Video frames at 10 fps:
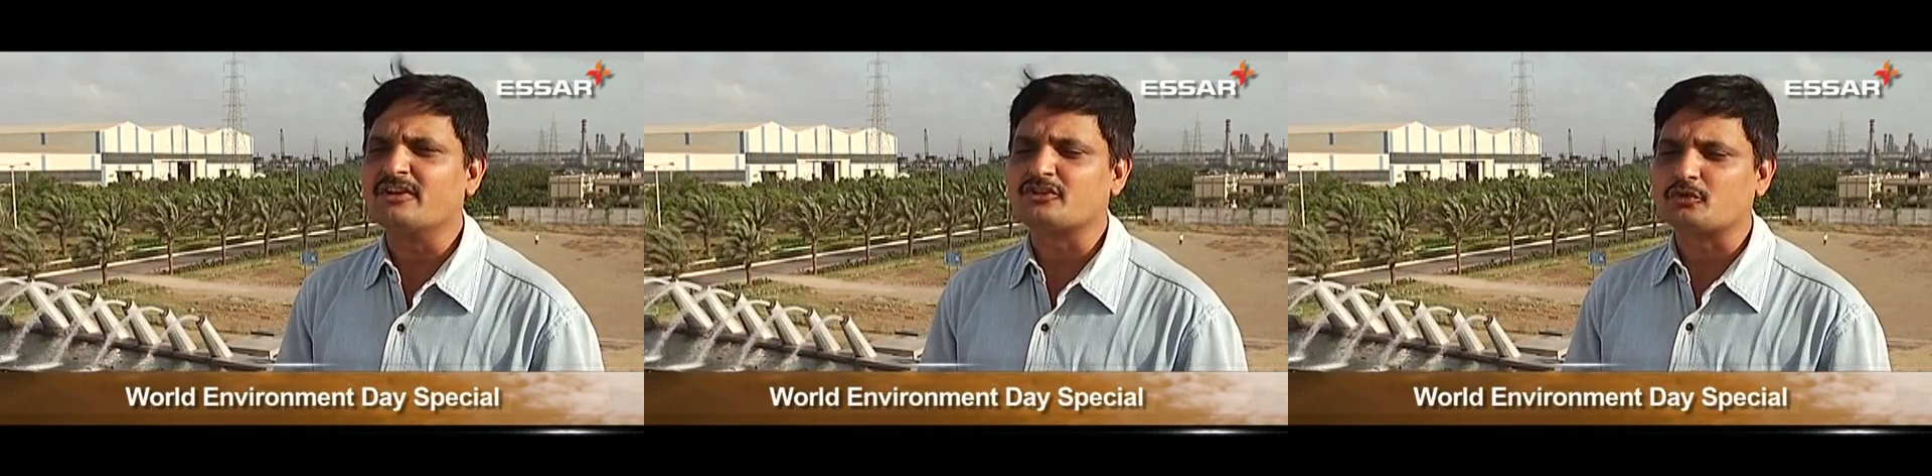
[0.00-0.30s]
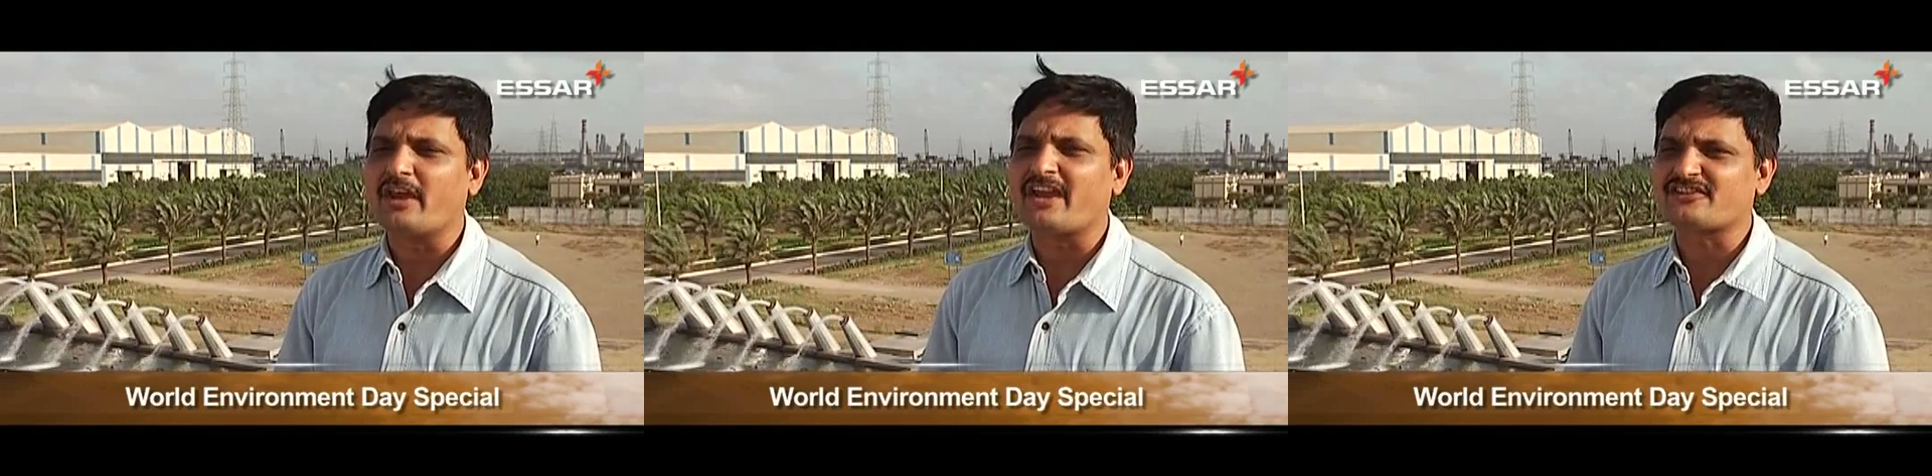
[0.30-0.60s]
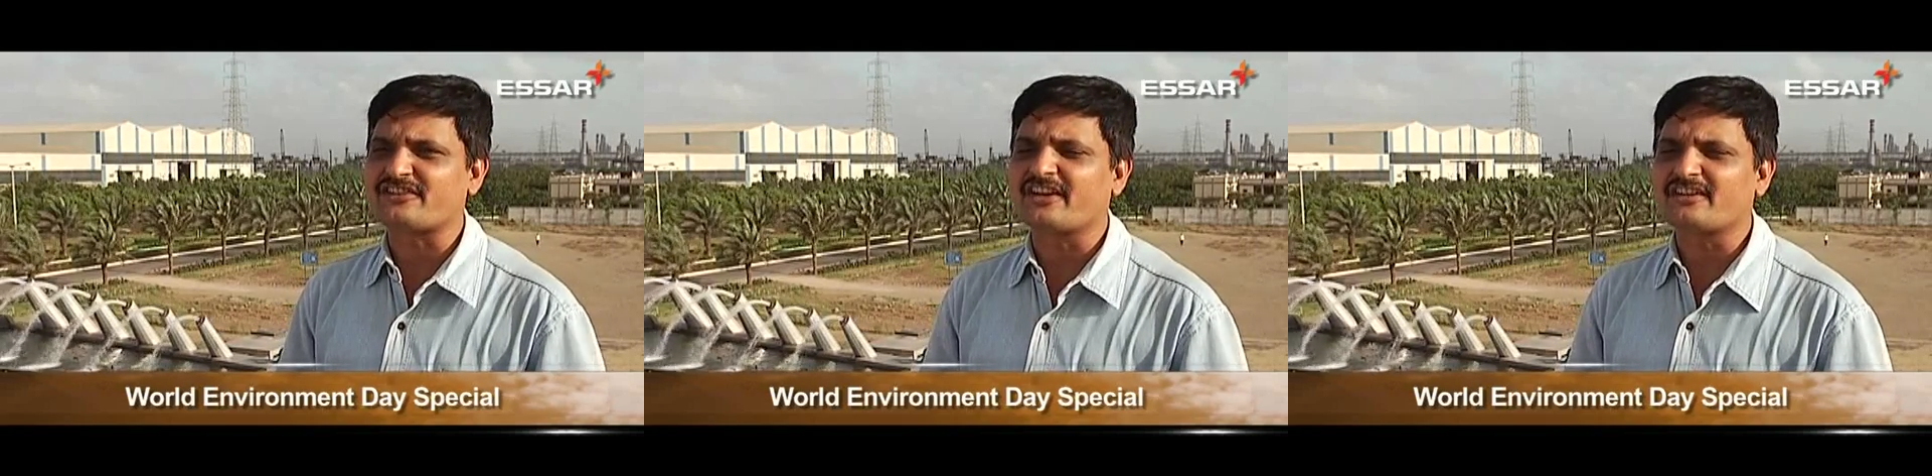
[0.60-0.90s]
is to
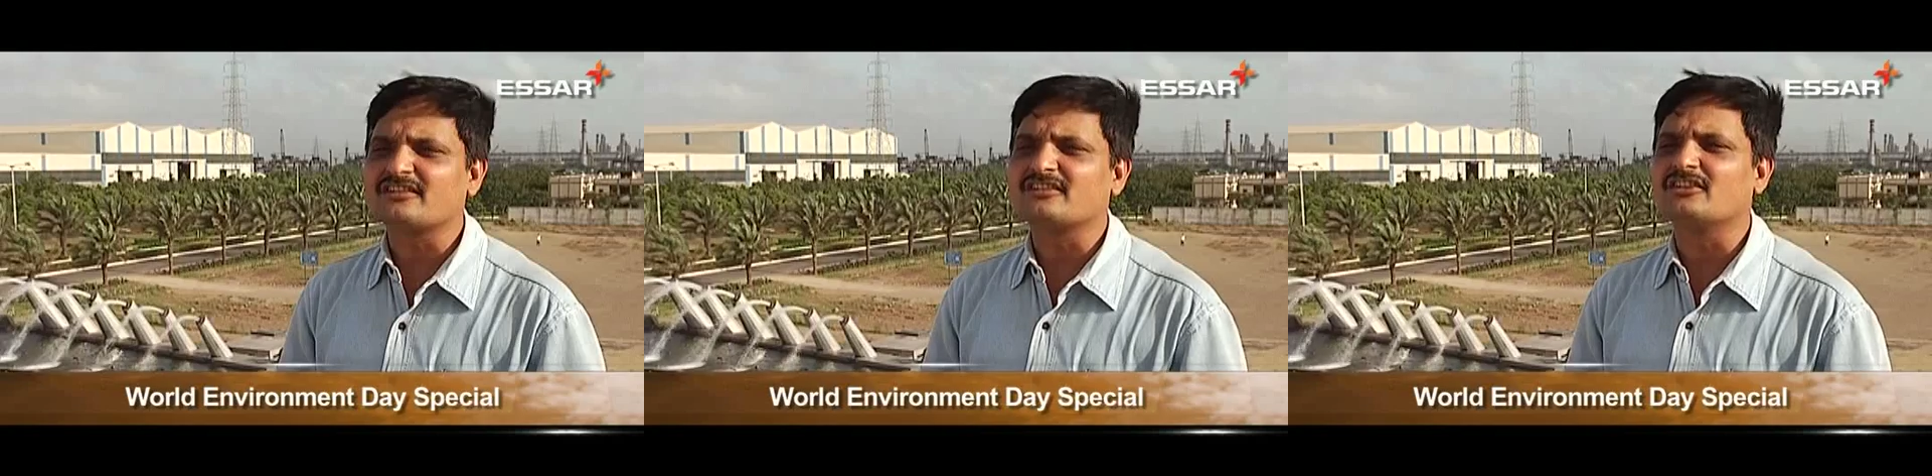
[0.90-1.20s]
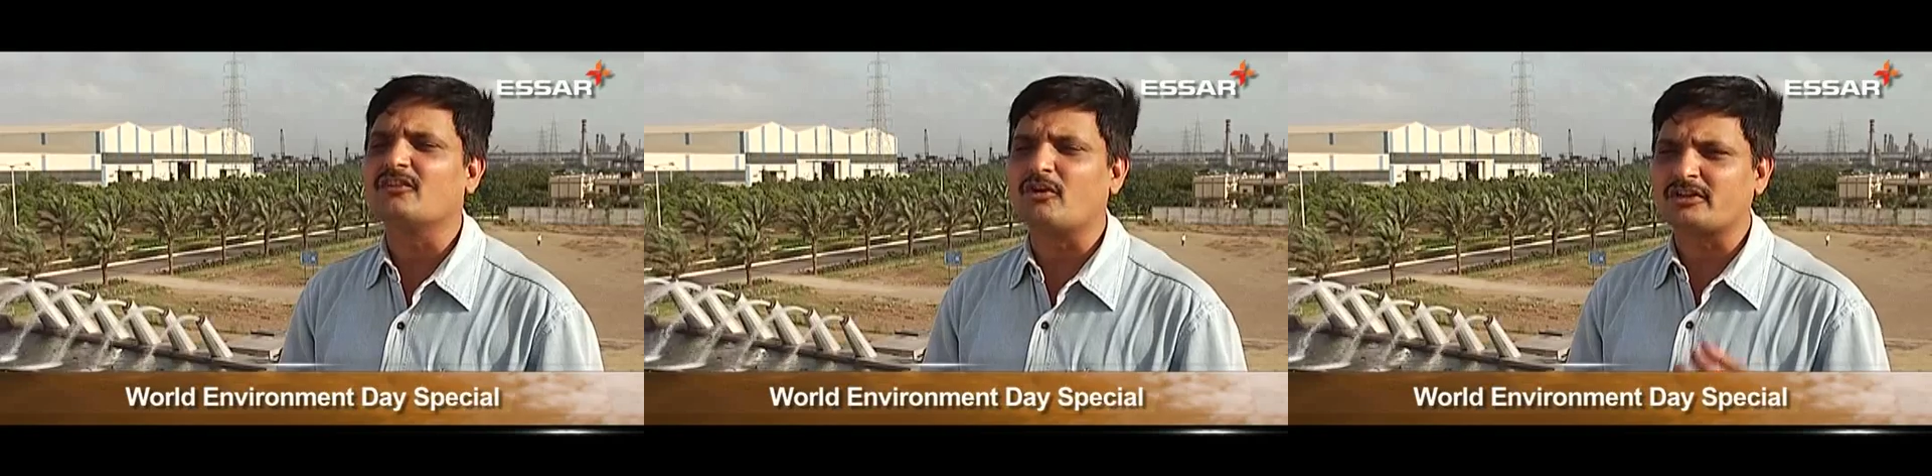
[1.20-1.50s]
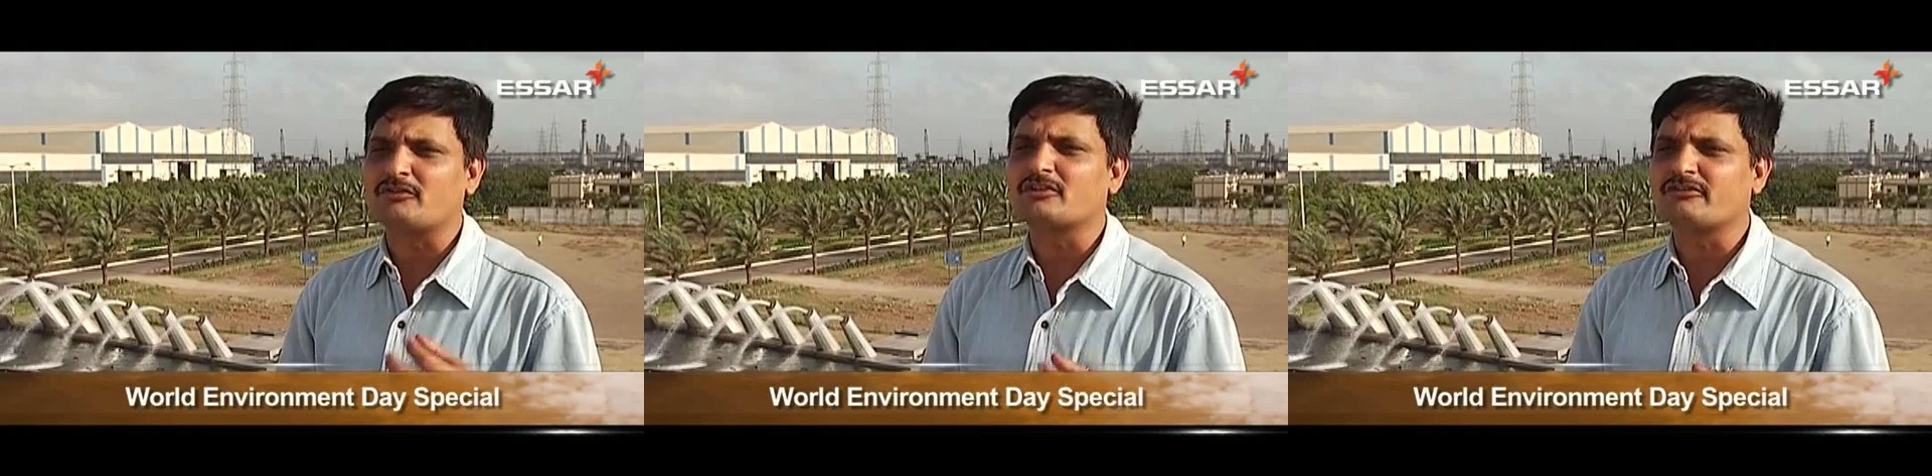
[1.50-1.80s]
extract whatever